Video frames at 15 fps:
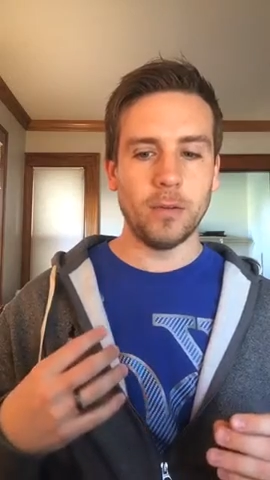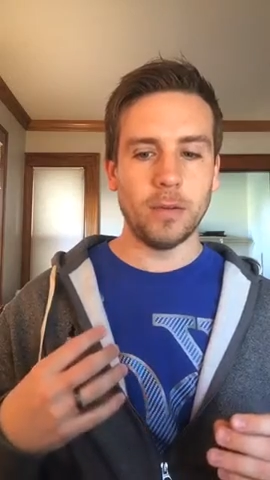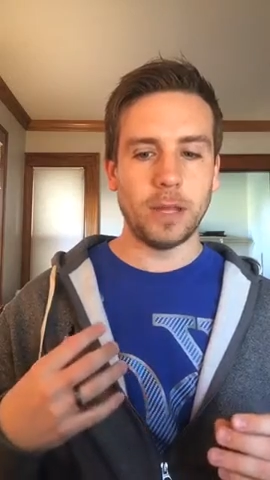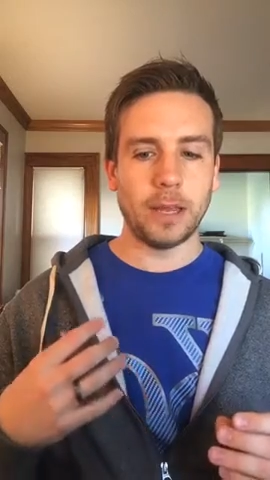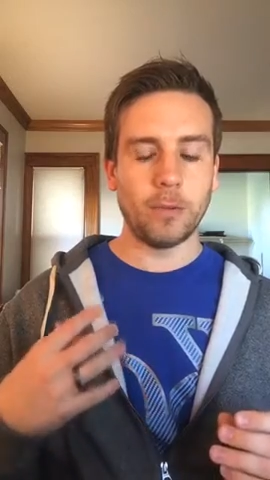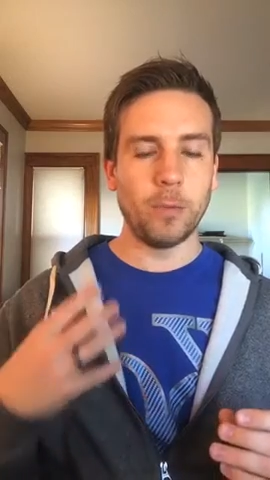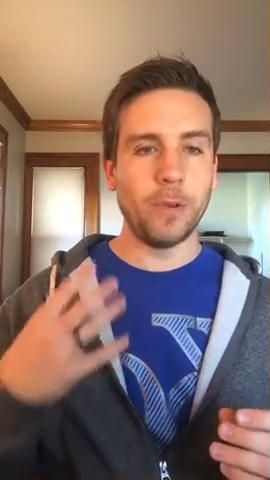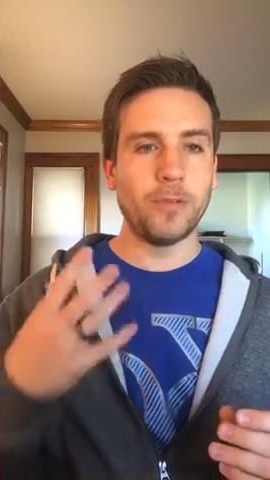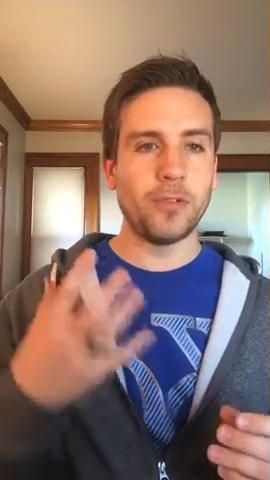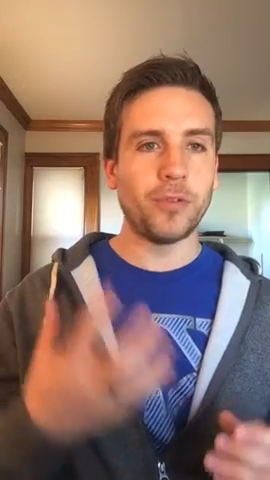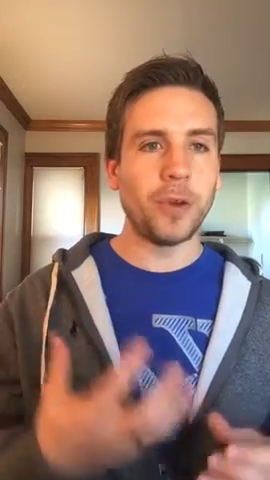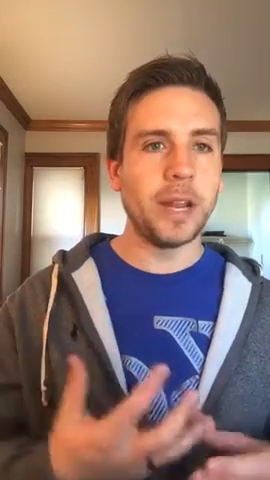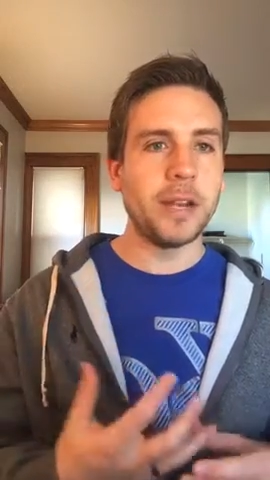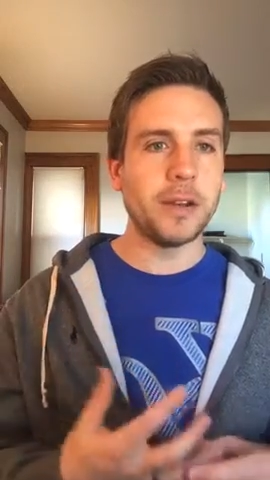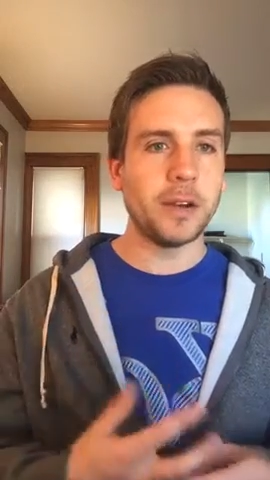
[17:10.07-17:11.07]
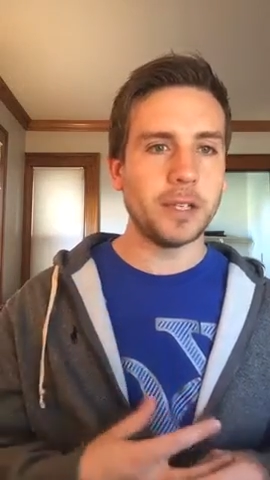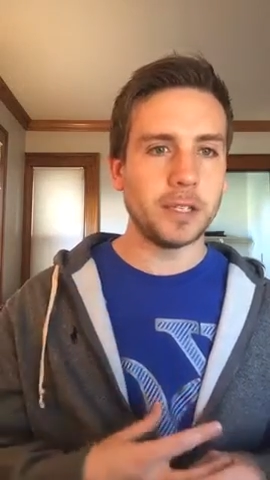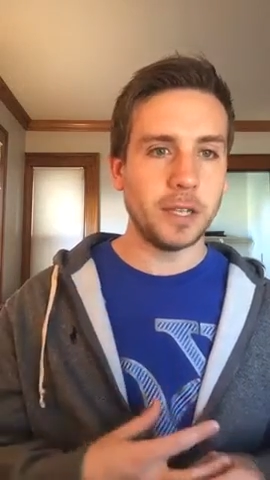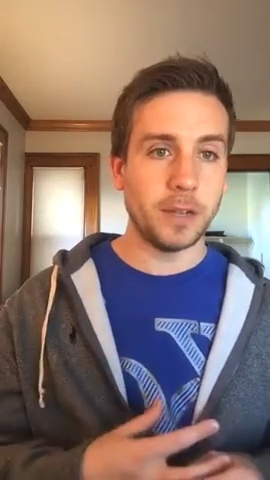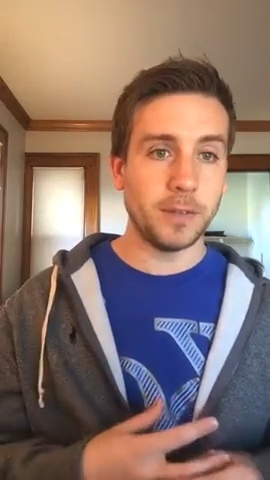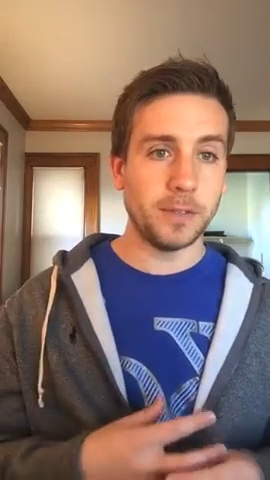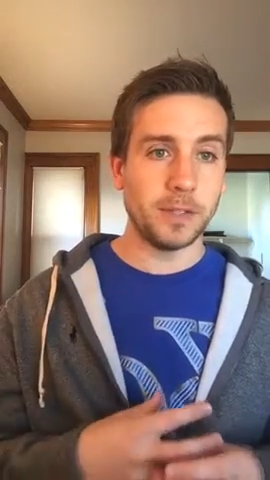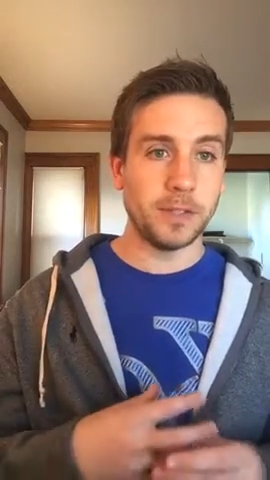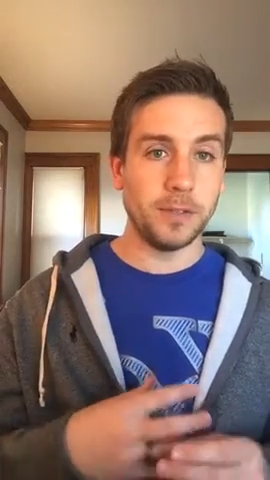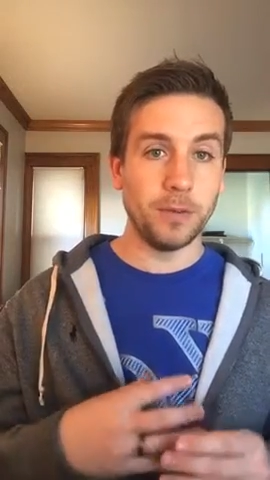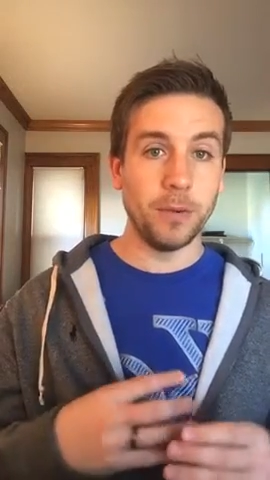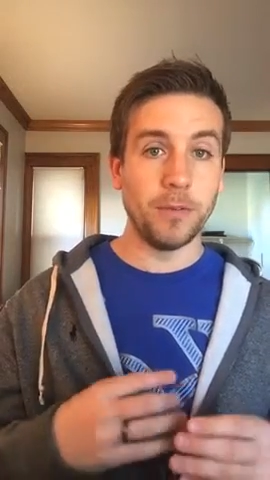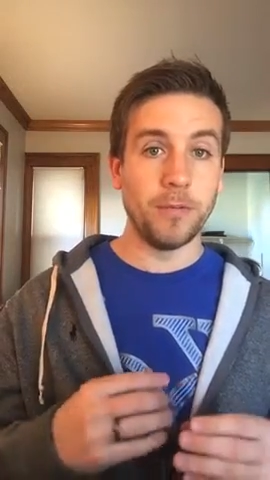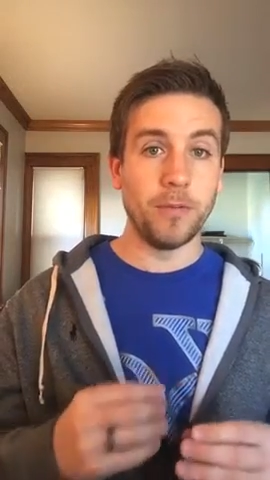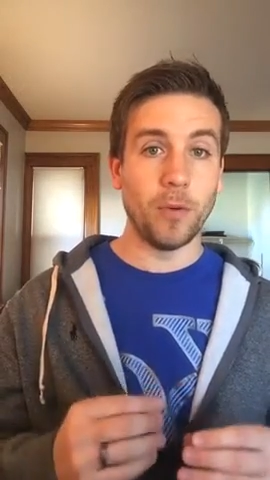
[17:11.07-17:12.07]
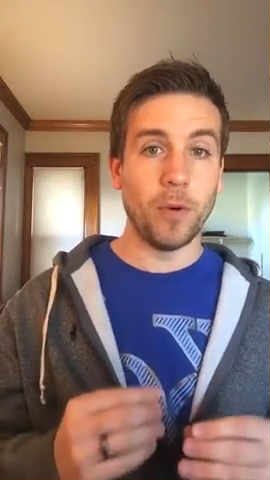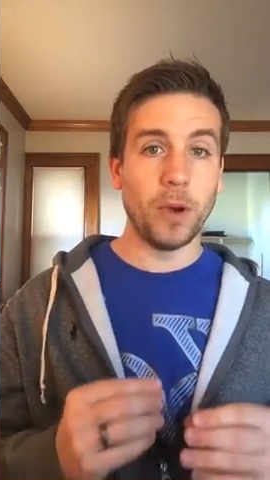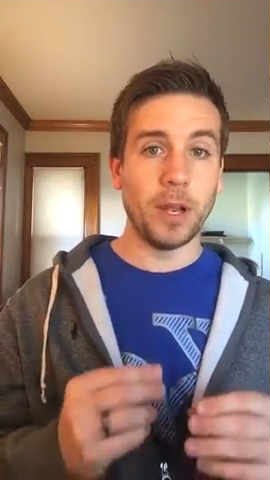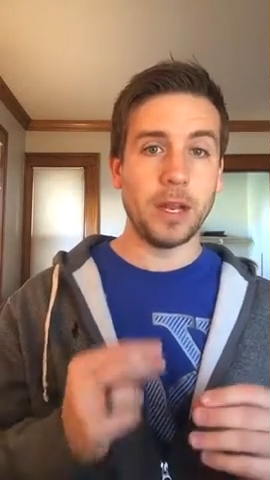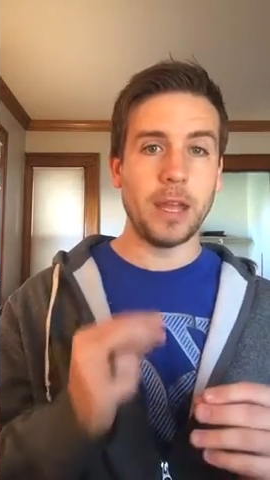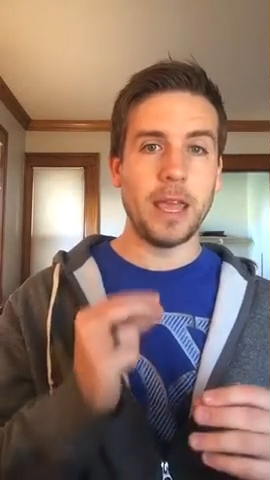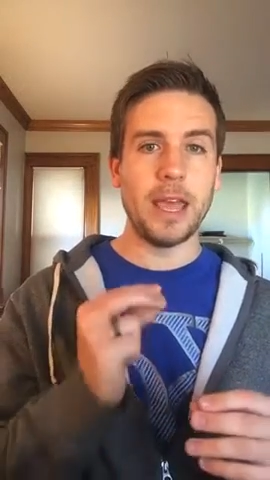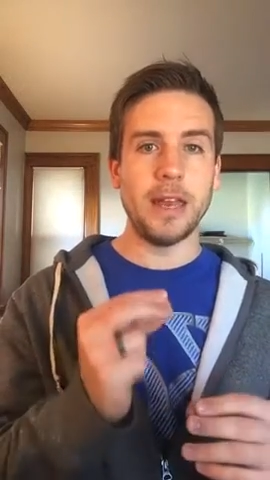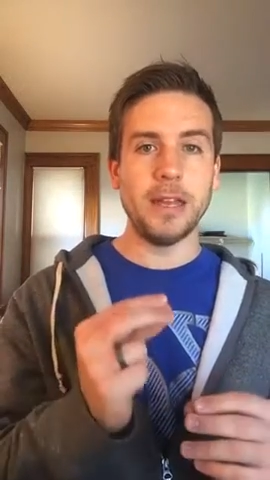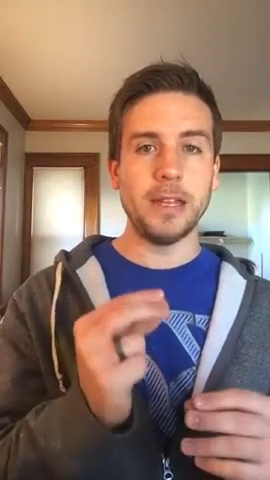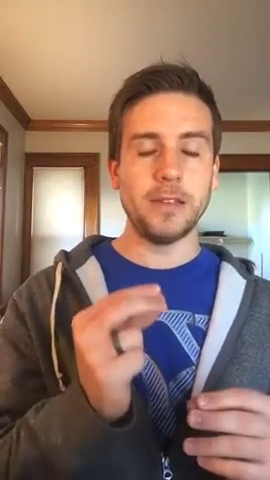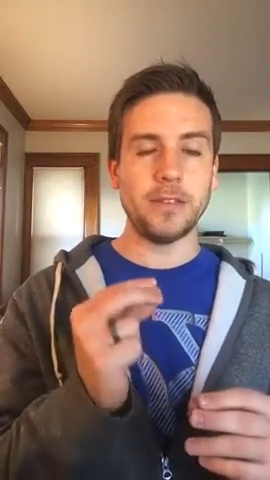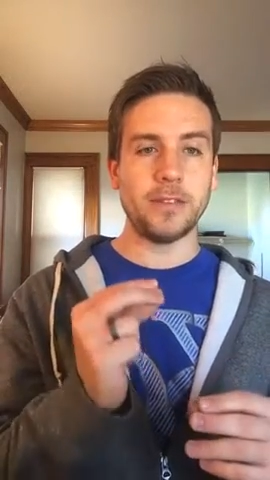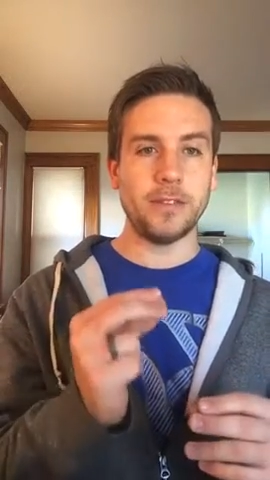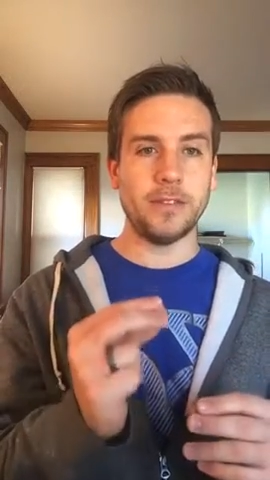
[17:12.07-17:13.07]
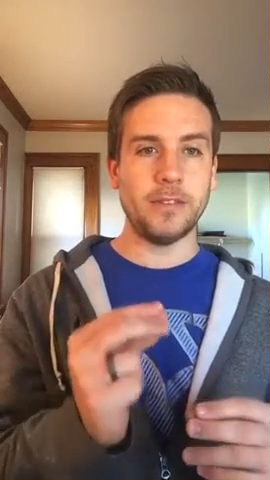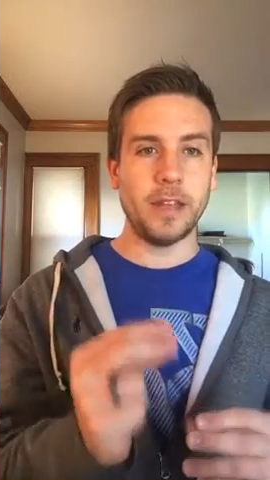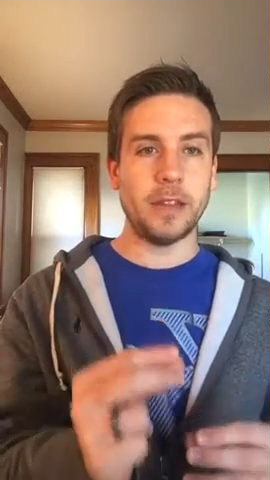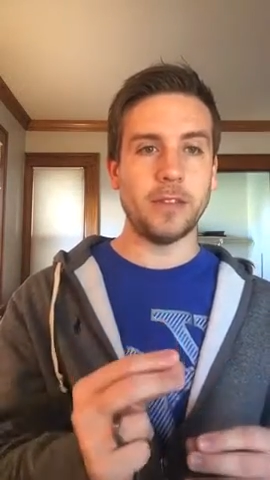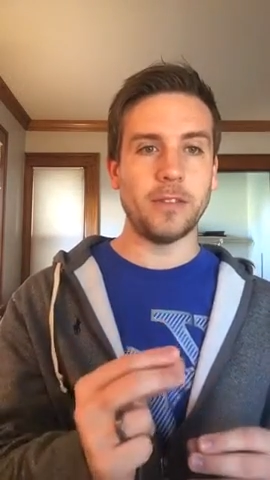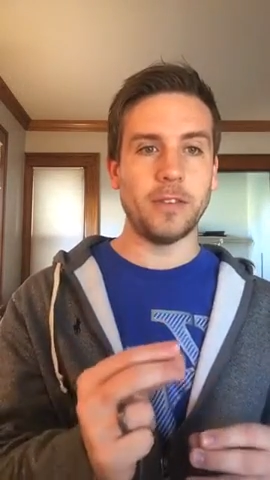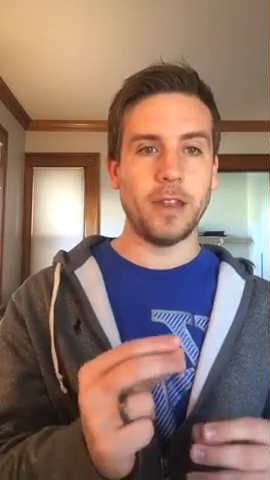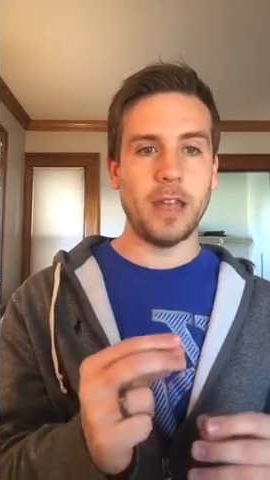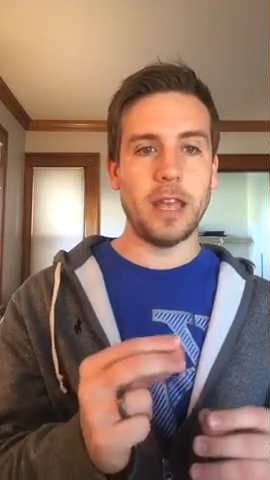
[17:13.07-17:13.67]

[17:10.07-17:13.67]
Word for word: like we've trained ourselves to avoid any sense